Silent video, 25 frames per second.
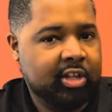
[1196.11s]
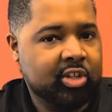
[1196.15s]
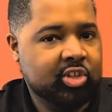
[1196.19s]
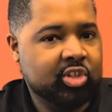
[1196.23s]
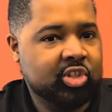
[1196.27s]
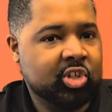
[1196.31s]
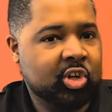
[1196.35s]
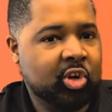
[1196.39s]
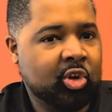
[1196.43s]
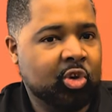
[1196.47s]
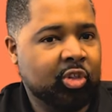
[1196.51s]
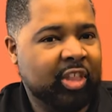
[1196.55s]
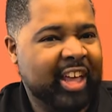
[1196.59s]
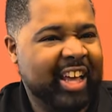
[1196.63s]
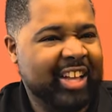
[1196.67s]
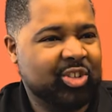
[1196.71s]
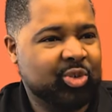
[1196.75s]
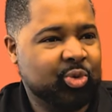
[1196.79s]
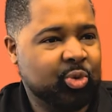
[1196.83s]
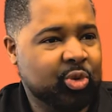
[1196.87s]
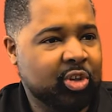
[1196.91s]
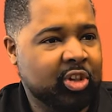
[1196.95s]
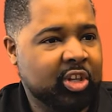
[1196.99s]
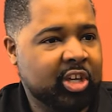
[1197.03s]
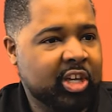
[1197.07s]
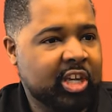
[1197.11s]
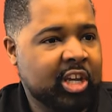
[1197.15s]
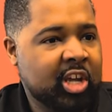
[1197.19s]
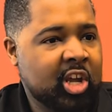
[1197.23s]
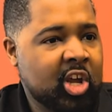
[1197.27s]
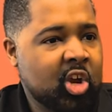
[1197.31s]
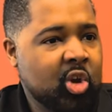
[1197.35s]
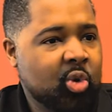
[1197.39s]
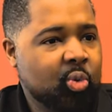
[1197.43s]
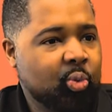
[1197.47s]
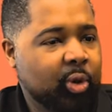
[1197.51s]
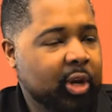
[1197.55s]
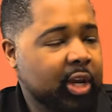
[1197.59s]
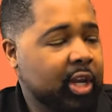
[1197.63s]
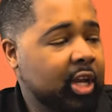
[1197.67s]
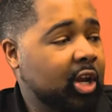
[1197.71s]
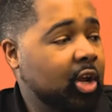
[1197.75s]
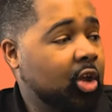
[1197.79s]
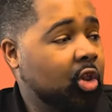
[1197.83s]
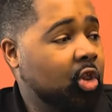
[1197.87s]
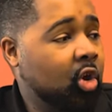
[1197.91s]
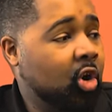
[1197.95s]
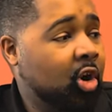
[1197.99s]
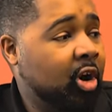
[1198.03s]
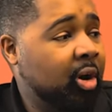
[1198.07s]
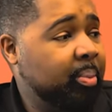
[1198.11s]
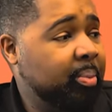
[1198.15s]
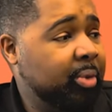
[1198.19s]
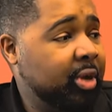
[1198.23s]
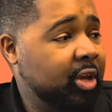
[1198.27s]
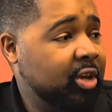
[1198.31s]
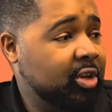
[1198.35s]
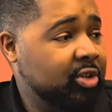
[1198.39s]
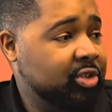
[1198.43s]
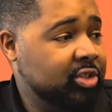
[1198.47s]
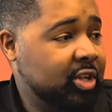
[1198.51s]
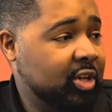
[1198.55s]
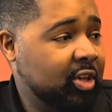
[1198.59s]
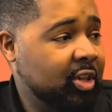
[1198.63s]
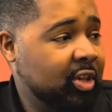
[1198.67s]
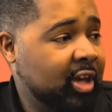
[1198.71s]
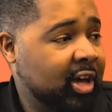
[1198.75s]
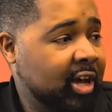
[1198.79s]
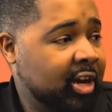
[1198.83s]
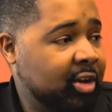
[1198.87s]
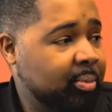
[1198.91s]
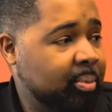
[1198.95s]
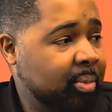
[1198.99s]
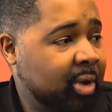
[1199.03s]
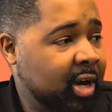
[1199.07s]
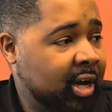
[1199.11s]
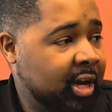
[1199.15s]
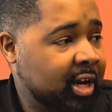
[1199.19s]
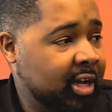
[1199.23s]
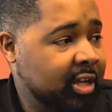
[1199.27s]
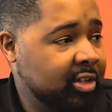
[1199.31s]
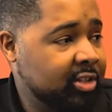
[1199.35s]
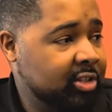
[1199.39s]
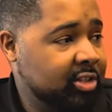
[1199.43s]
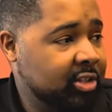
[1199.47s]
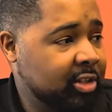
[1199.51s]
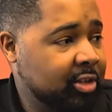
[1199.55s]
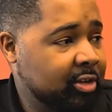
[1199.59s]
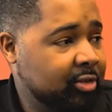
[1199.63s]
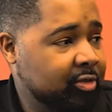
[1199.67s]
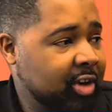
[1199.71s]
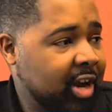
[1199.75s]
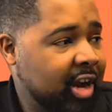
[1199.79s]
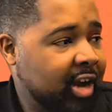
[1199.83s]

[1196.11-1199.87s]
And so that's really ringing alarm bells in a lot of minds of